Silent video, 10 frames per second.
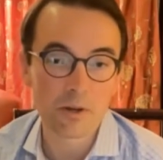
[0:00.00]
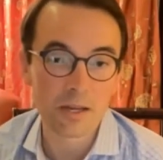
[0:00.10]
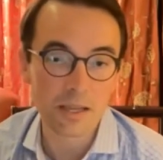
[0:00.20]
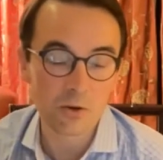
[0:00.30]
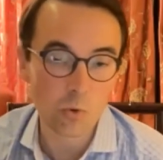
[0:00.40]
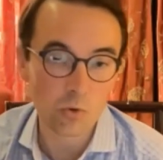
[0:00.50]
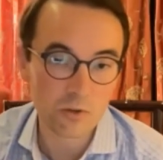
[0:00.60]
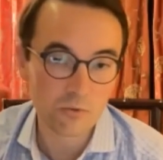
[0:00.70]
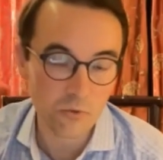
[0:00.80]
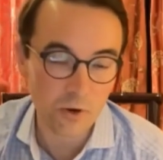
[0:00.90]
But in
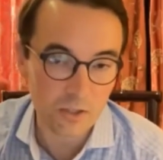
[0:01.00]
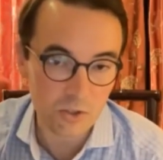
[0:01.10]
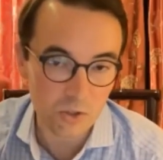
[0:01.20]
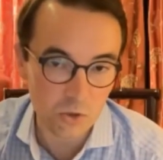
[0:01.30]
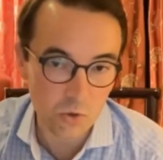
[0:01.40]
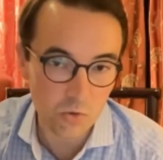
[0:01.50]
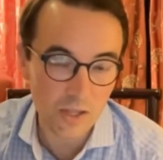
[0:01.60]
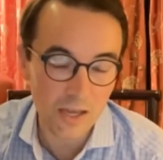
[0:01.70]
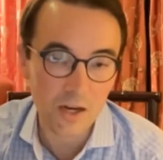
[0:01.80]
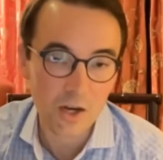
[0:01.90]
order for it to do
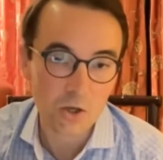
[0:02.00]
that,